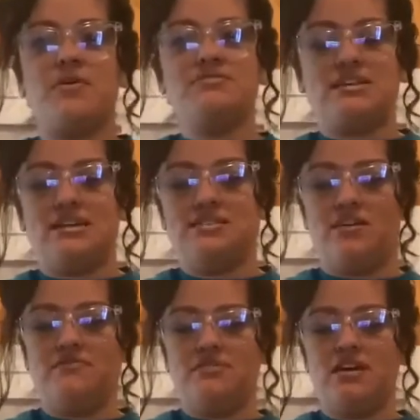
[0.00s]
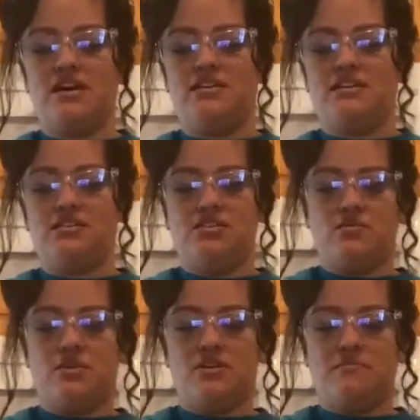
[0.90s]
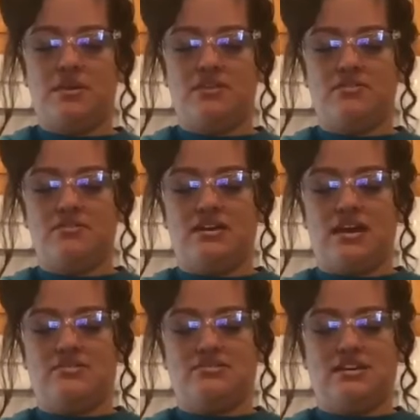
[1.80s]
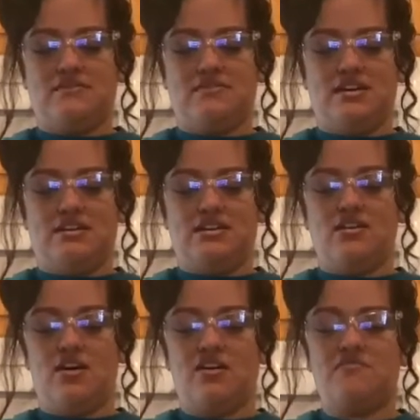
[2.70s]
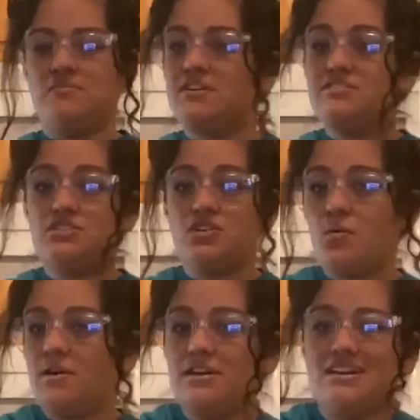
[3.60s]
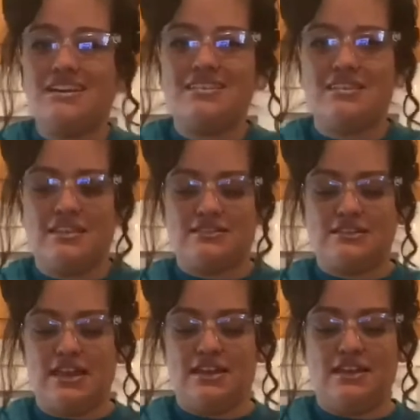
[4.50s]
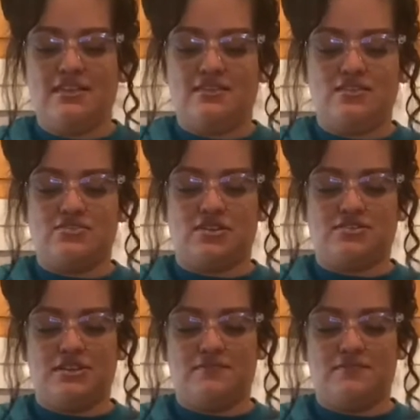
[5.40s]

sides off of the onion, you want to peel the outside of the onion off because you don't want to get the skin in your salsa.